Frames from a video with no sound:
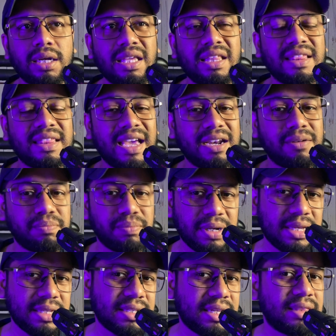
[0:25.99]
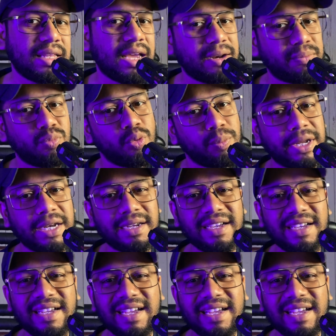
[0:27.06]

in that place and that moment.